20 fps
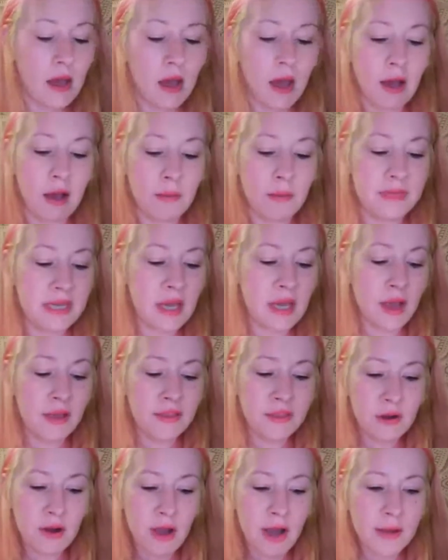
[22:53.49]
The other
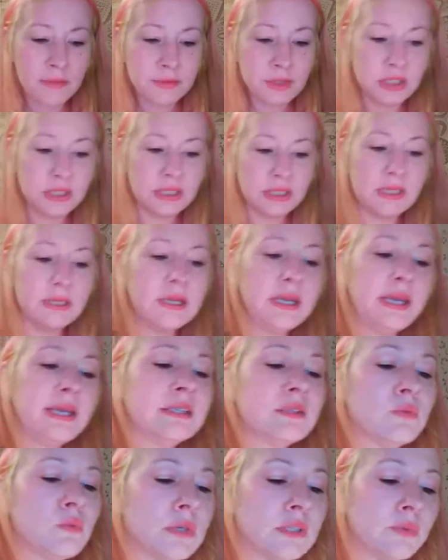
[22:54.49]
option is
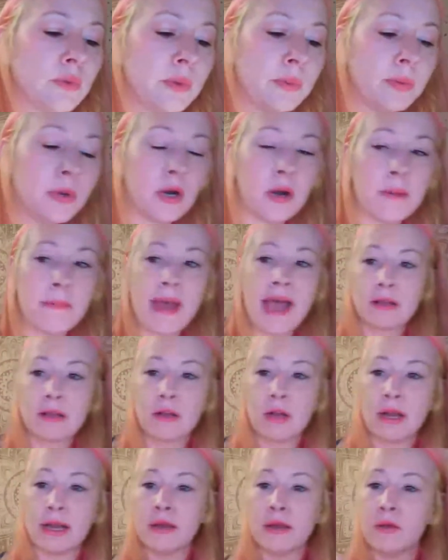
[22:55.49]
once we put our
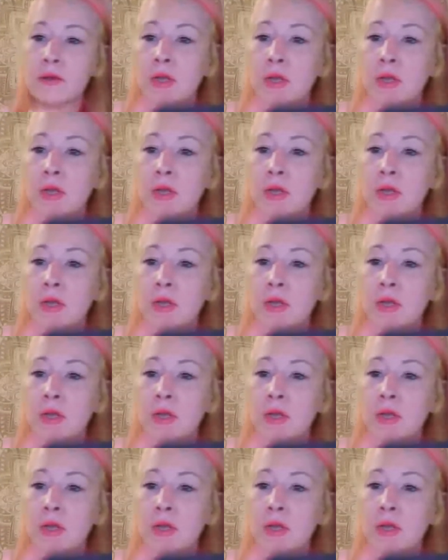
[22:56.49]
background,